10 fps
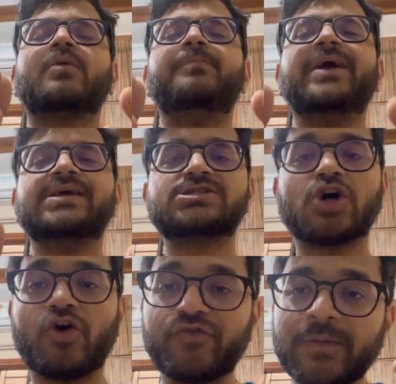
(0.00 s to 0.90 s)
base
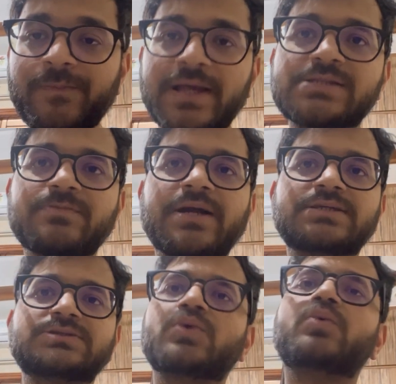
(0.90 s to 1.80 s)
of the placement,
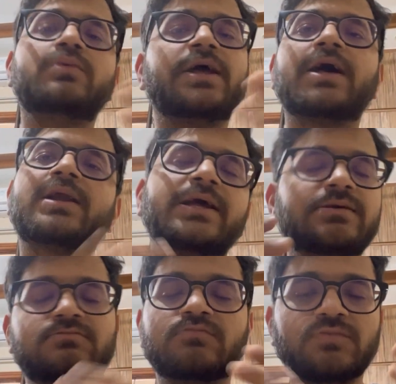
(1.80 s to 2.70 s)
so they are
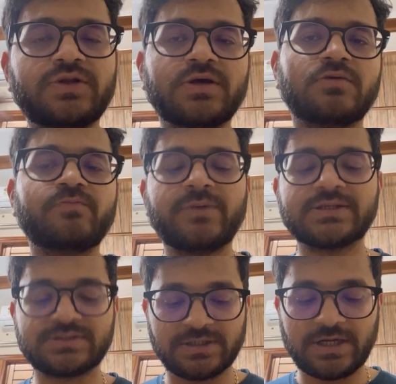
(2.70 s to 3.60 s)
like,
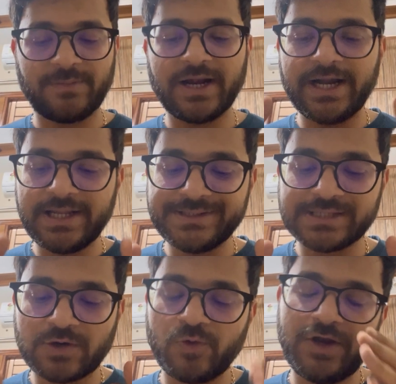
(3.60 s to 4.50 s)
because IIITs
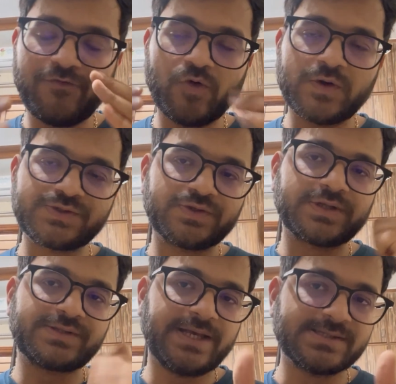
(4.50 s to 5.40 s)
are only focused on the
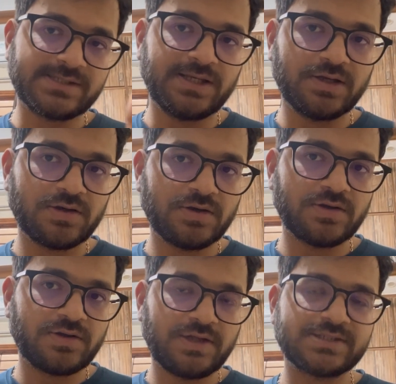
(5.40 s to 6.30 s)
CSC,
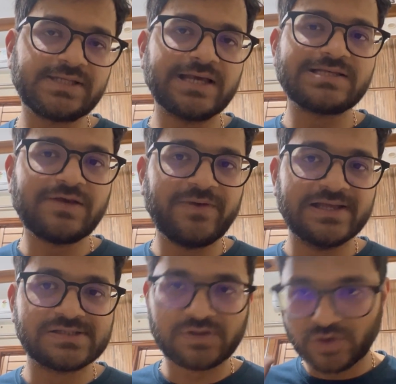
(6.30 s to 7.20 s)
they are CSC
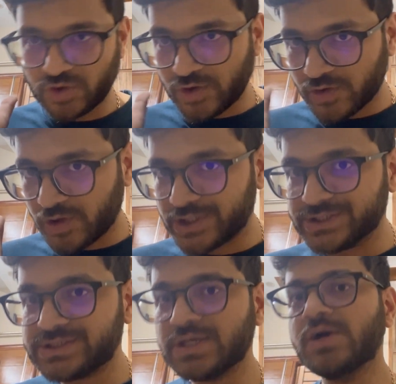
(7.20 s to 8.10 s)
based colleges,